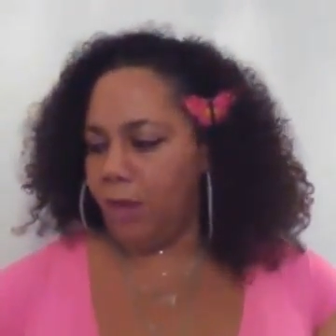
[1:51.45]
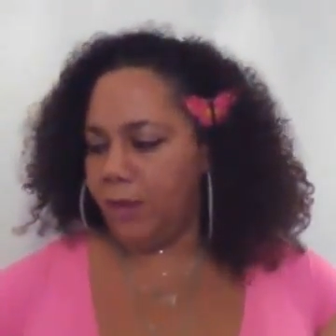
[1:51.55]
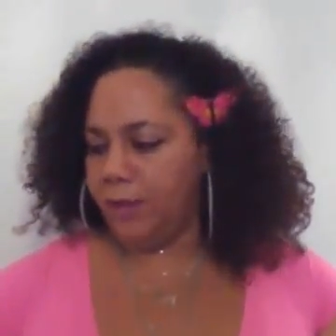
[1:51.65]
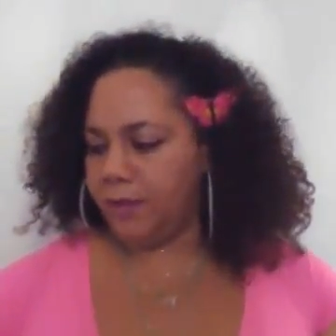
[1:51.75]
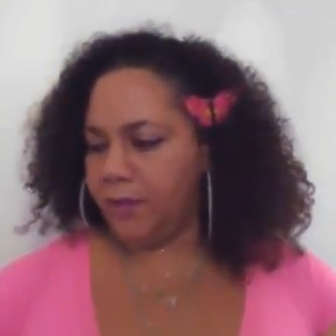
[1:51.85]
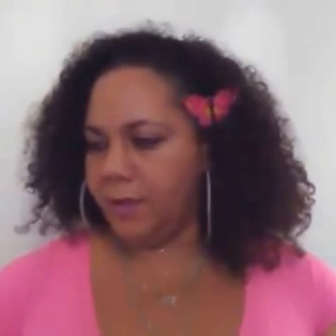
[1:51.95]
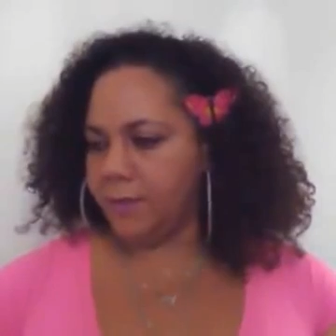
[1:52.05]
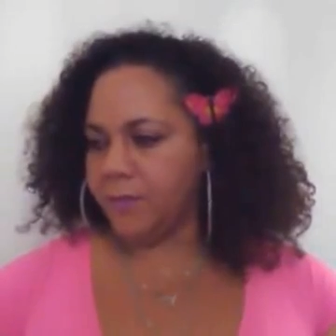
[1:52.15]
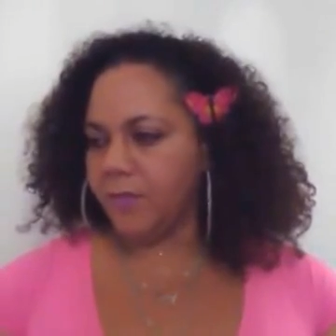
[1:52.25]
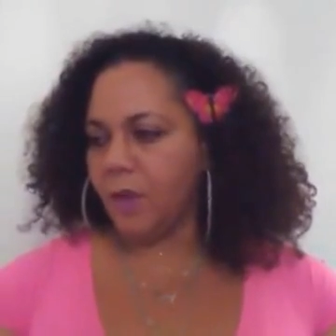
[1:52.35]

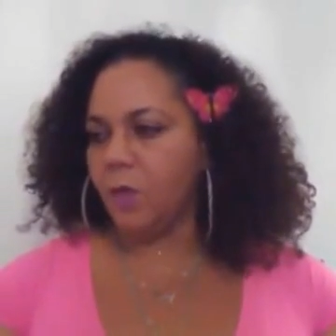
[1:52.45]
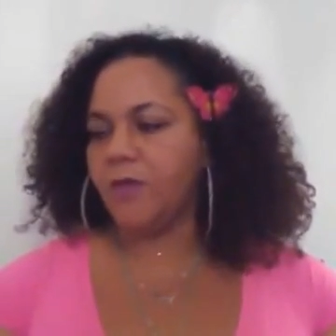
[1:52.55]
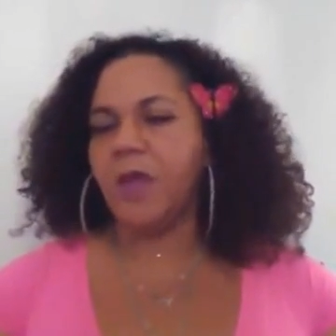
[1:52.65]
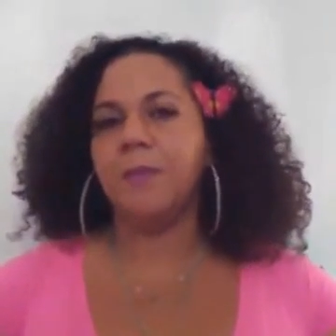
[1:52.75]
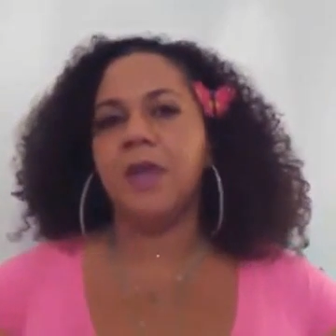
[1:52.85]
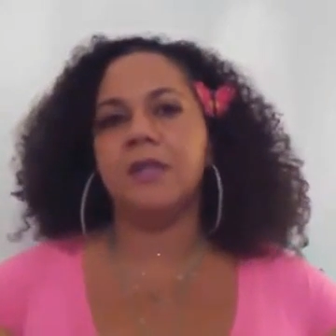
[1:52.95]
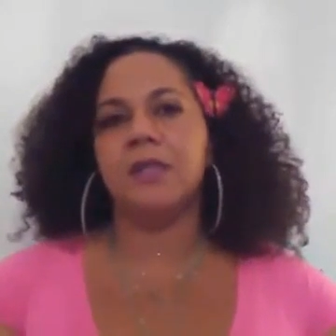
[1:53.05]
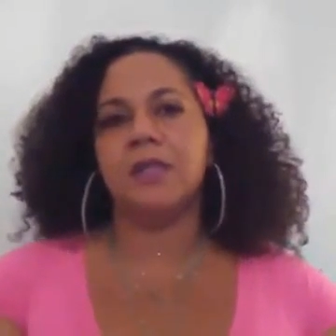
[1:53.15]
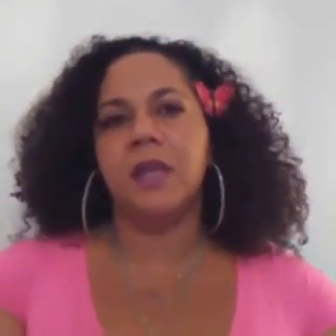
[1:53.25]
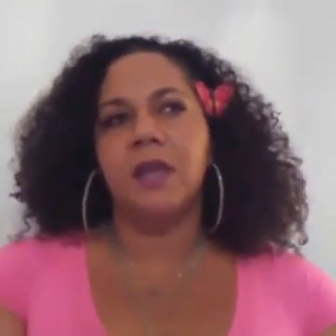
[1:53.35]
And what that means
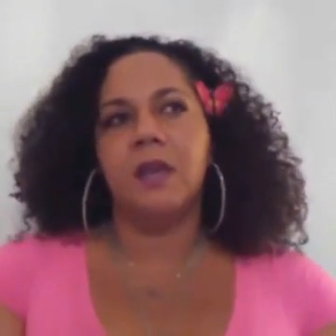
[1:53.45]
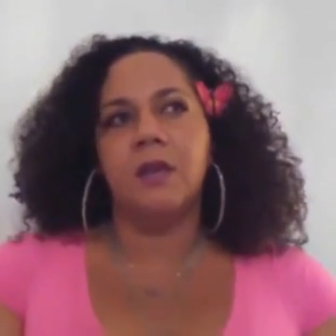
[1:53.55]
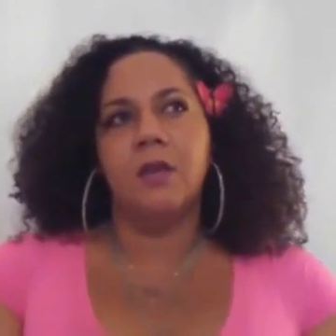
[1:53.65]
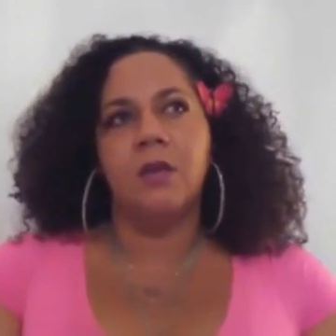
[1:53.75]
is that